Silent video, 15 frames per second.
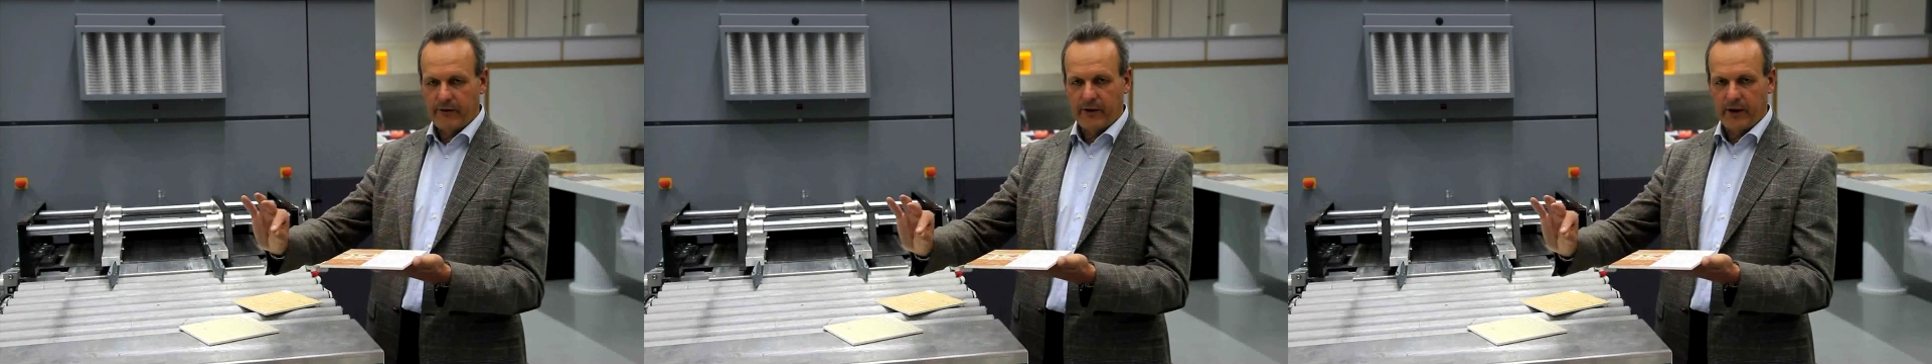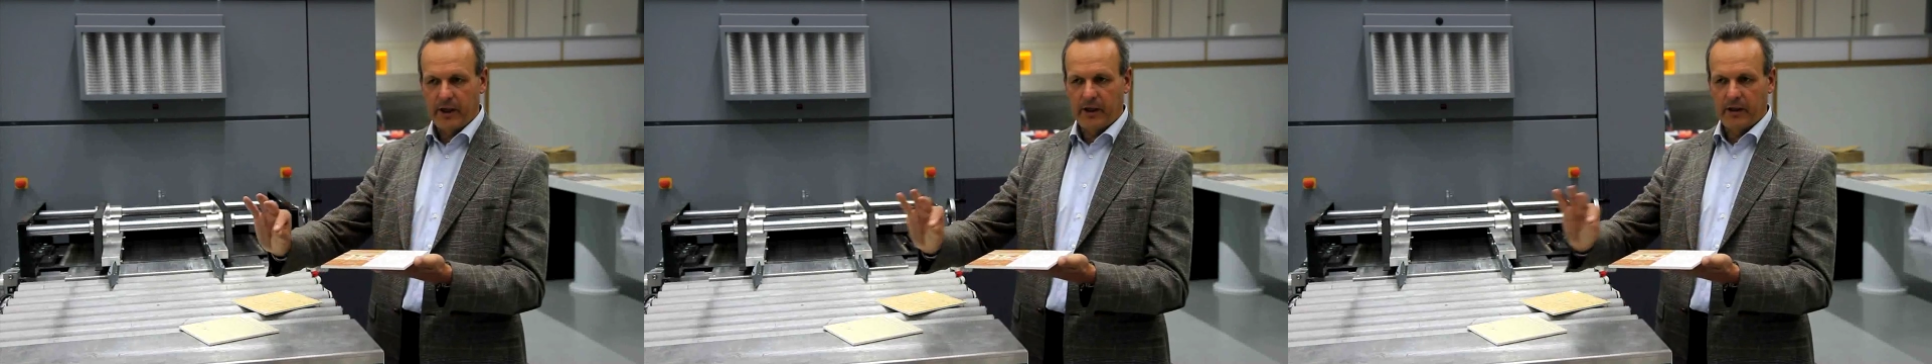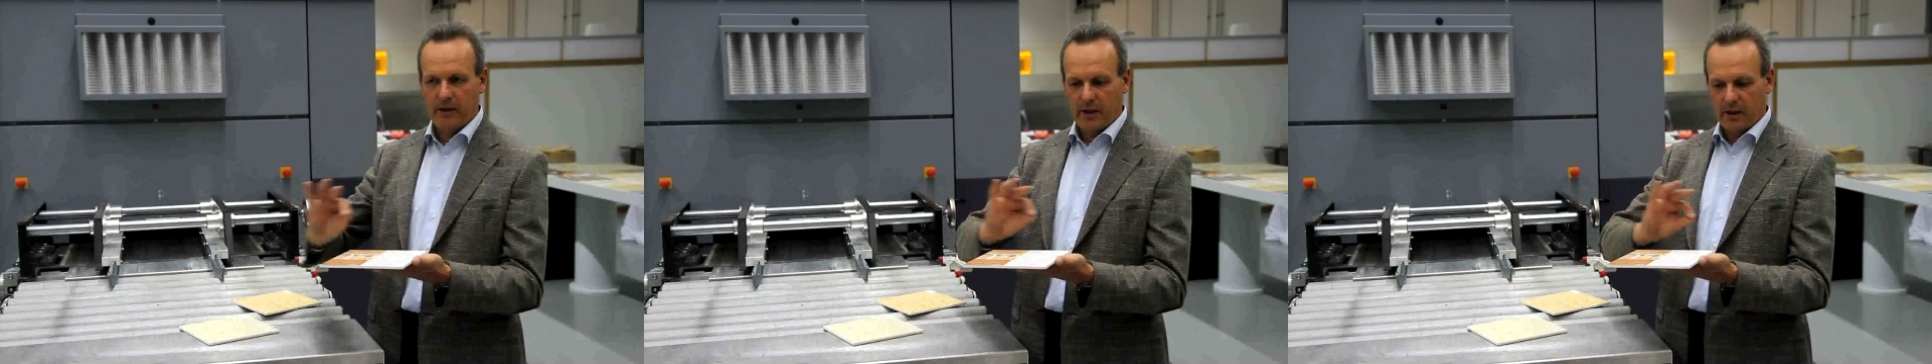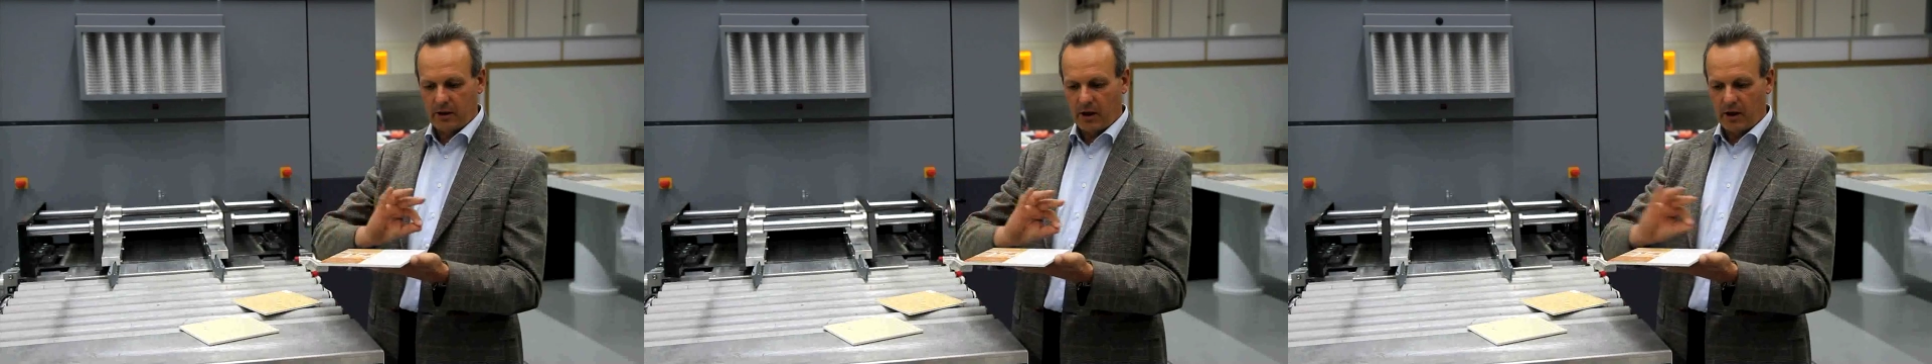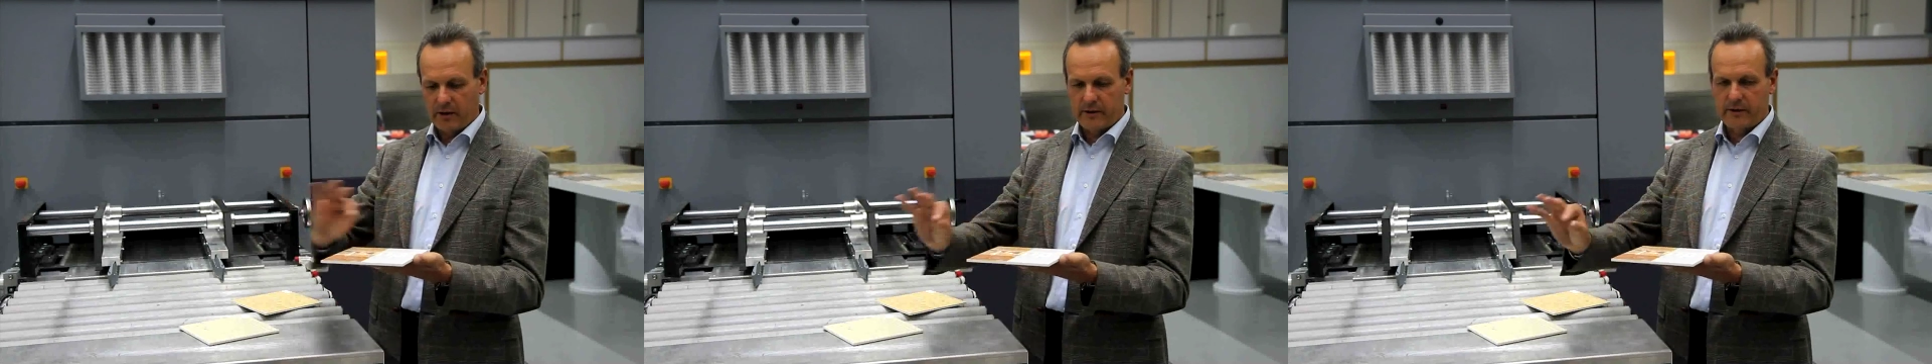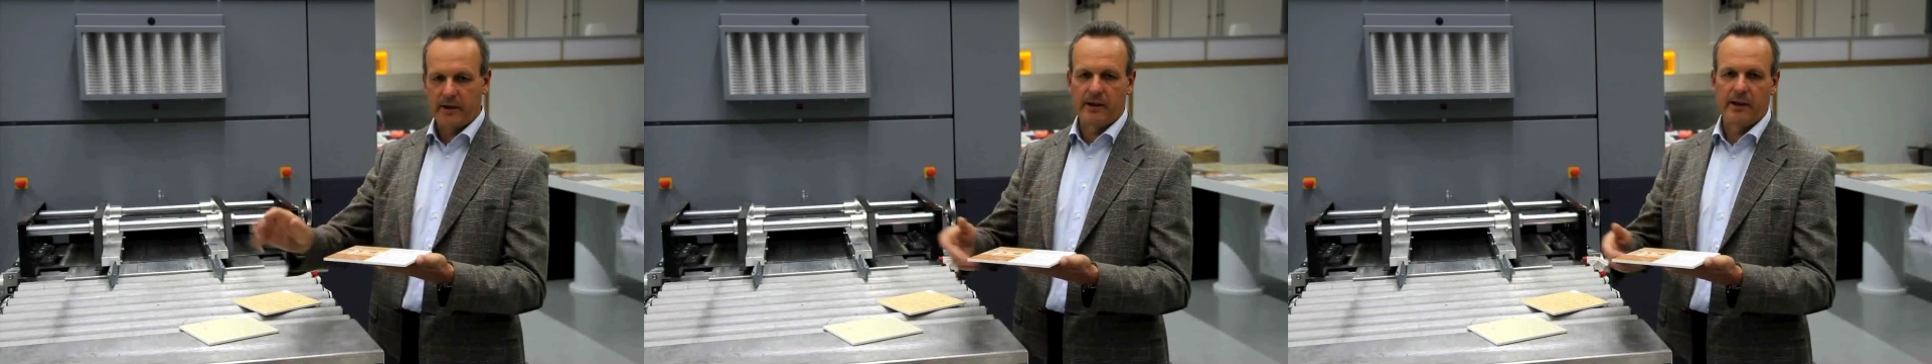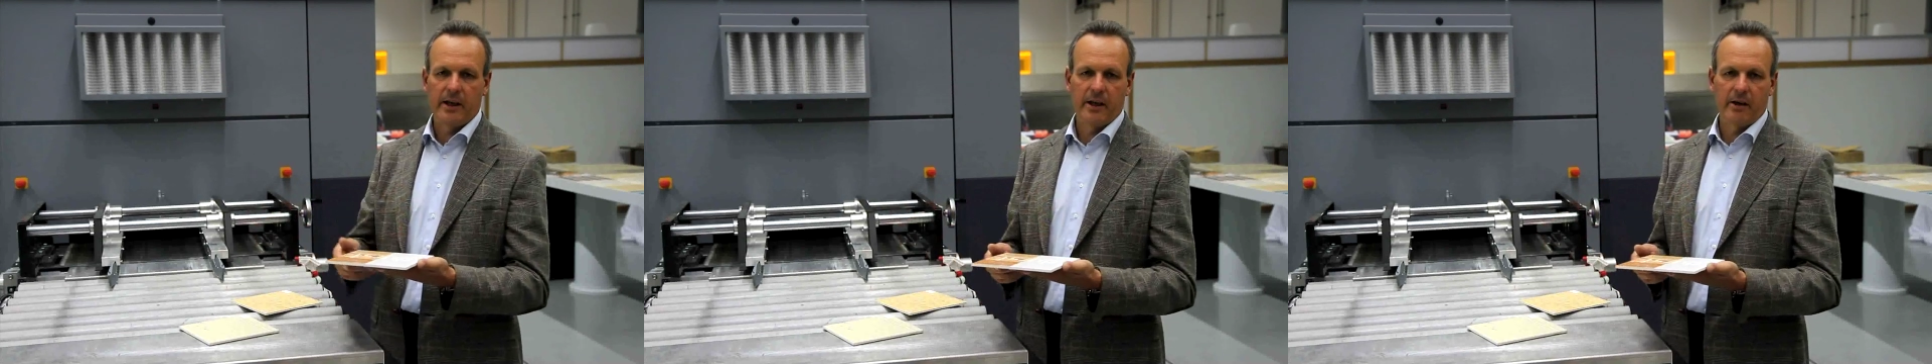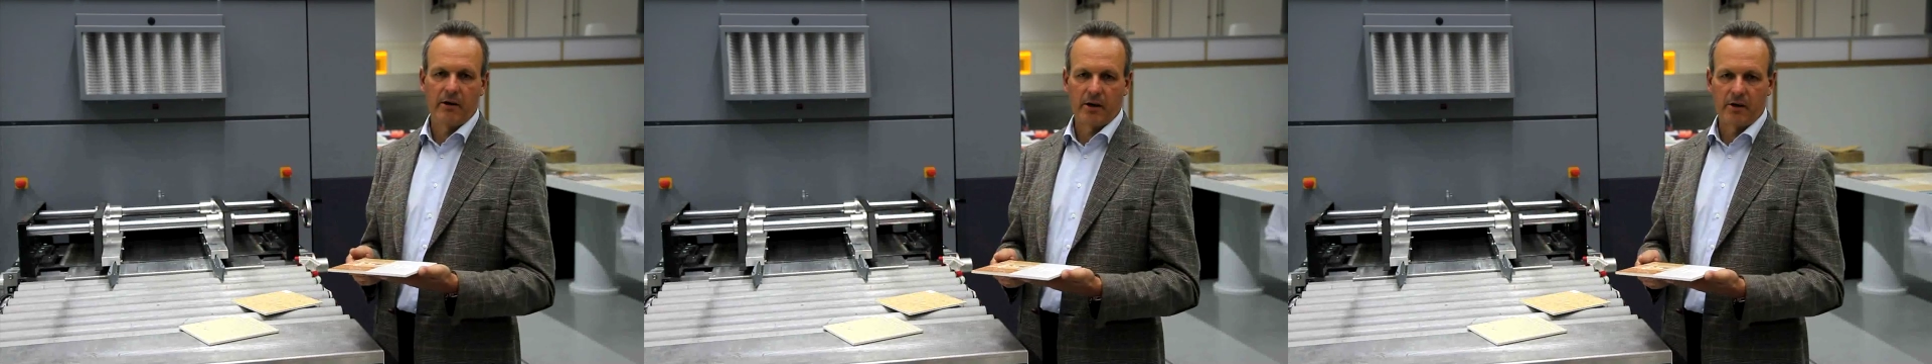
fine and constant layer